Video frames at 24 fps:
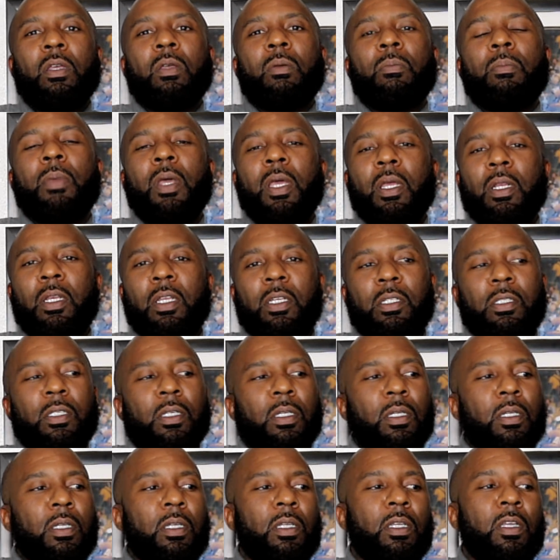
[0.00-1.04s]
Man,
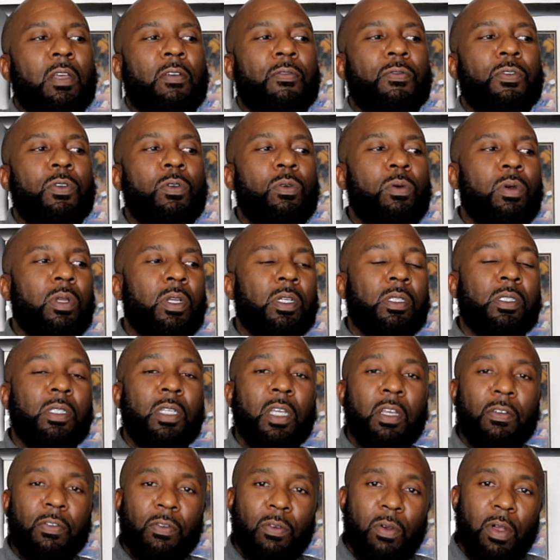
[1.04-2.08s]
listen, if you in the
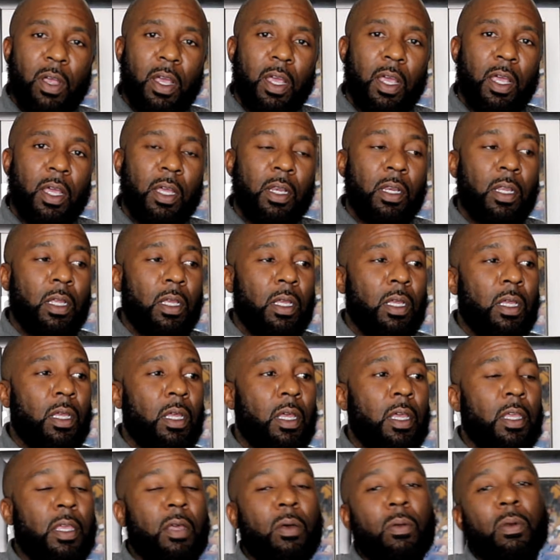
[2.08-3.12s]
10th grade
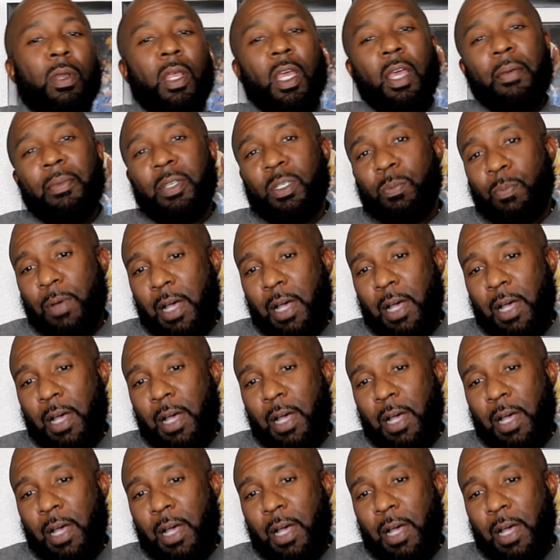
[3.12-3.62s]
and your name is